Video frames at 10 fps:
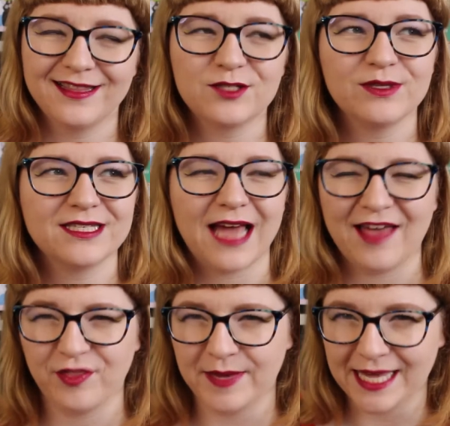This was
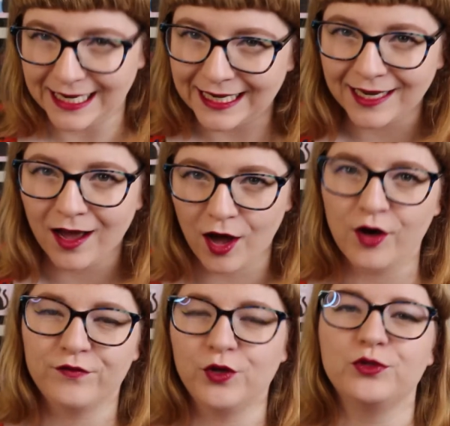at the beginning
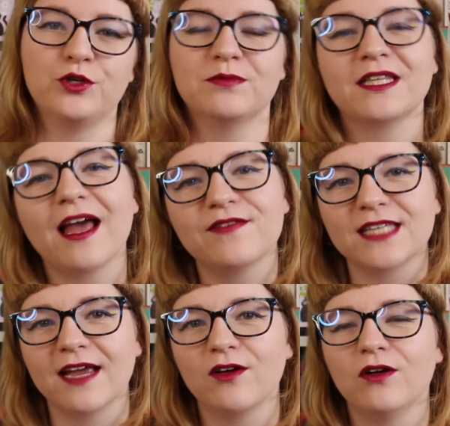of YouTube's life
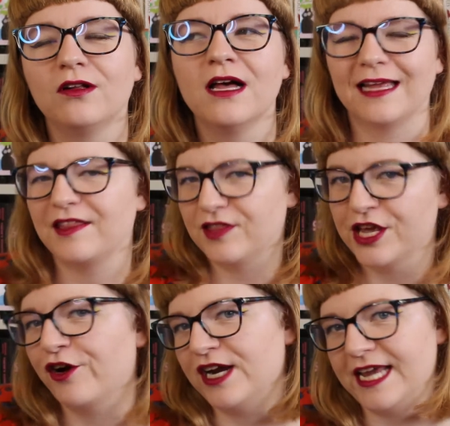cycle, like the
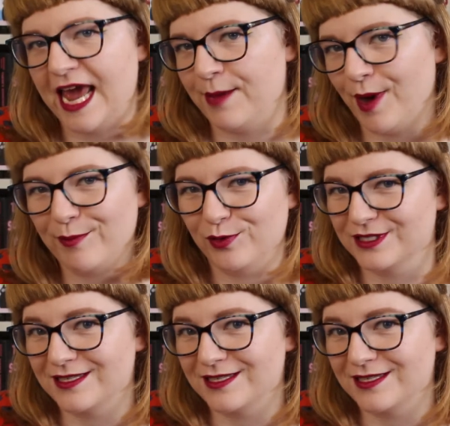year he came up was